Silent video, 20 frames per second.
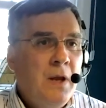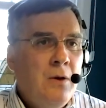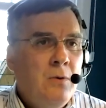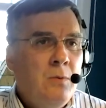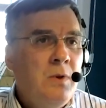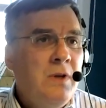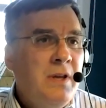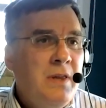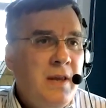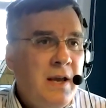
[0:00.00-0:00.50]

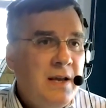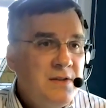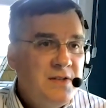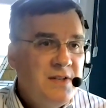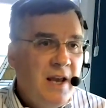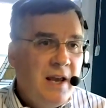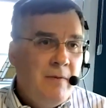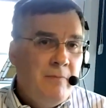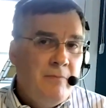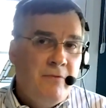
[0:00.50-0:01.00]
Well, in that
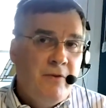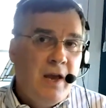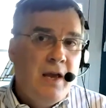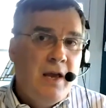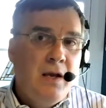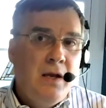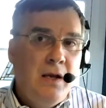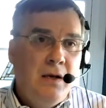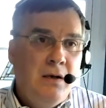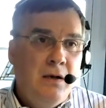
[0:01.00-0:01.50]
same
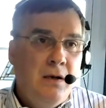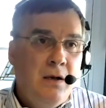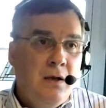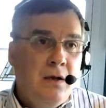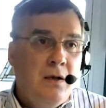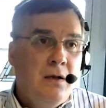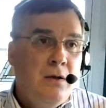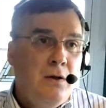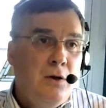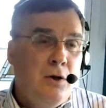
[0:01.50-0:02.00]
vein,
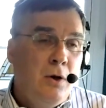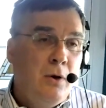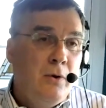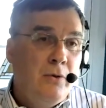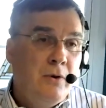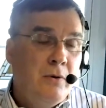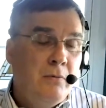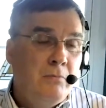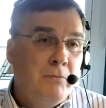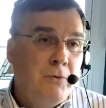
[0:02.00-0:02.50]

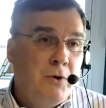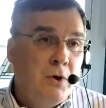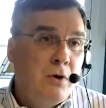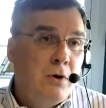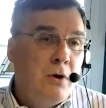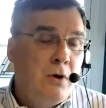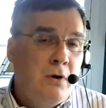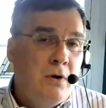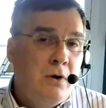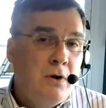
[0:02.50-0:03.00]
the
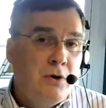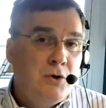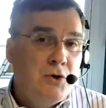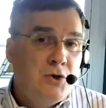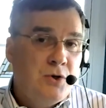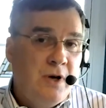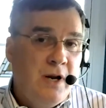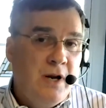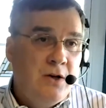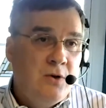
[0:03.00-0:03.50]
current
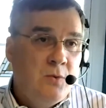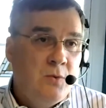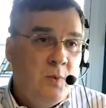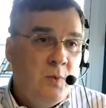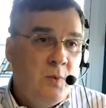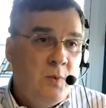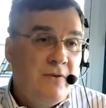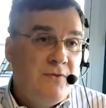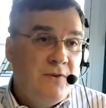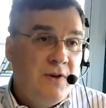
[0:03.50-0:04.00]
trend
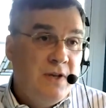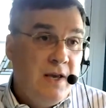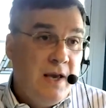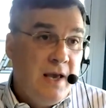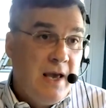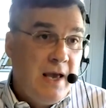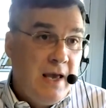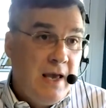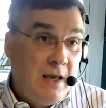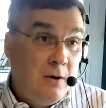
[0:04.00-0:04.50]
with
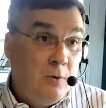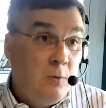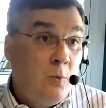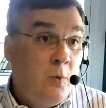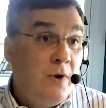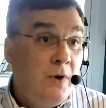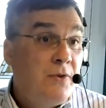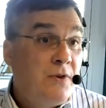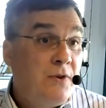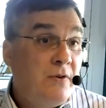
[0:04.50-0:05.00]
FDA,
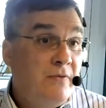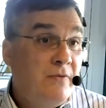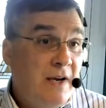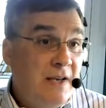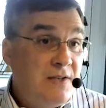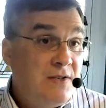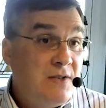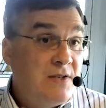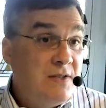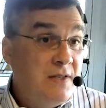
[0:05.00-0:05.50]
with
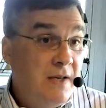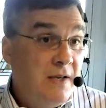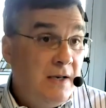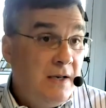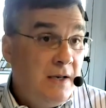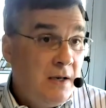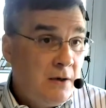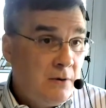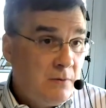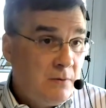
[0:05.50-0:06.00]
devices that
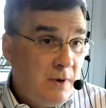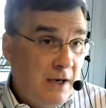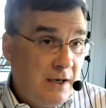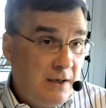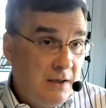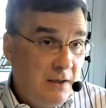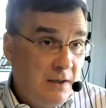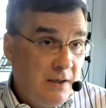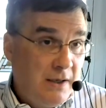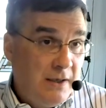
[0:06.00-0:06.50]
it
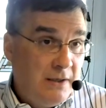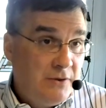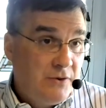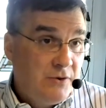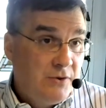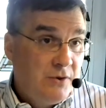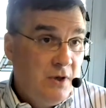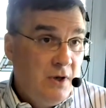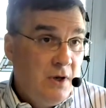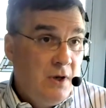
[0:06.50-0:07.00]

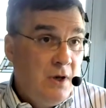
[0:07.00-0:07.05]
regulates,